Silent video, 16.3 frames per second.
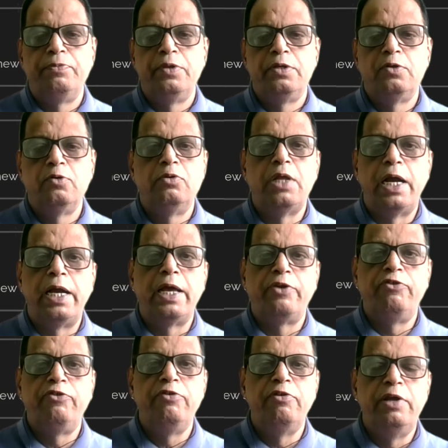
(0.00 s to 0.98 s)
So that
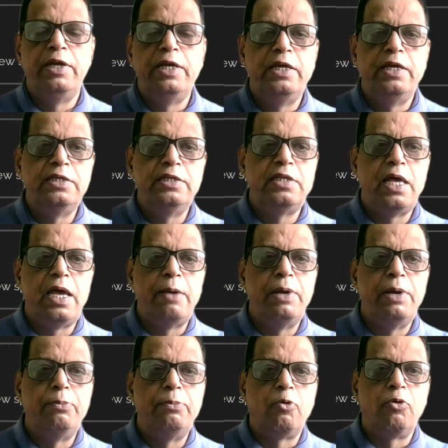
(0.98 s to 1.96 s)
actually is the ML